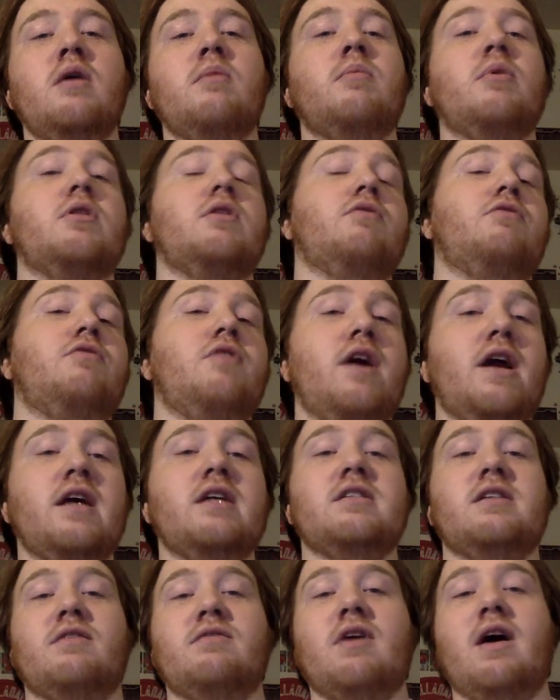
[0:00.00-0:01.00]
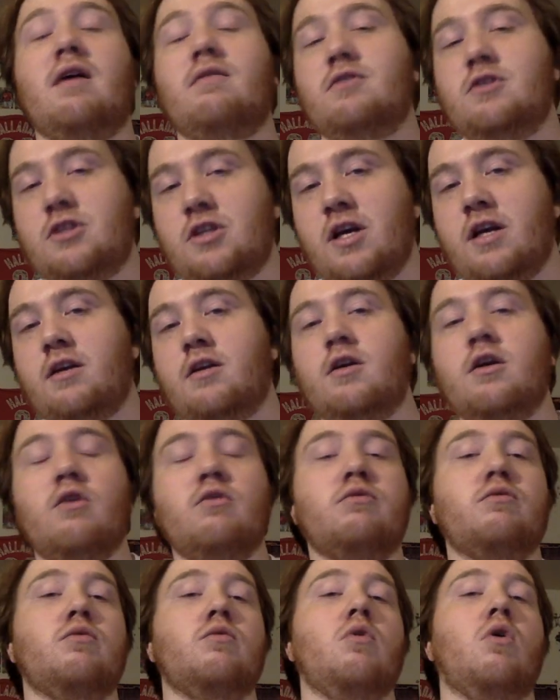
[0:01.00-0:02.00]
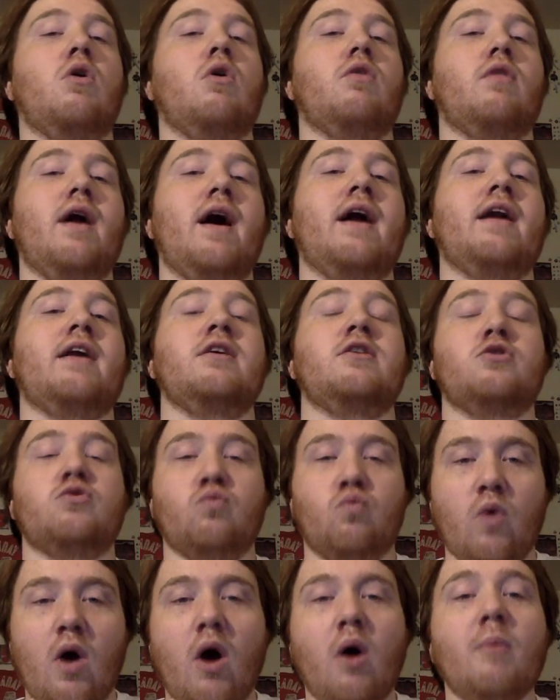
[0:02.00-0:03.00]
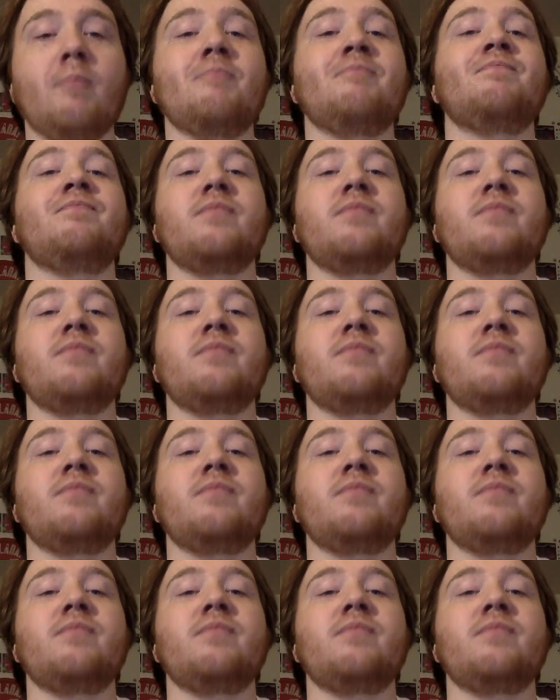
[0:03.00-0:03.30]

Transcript: But the fans have obviously had to go through all that as well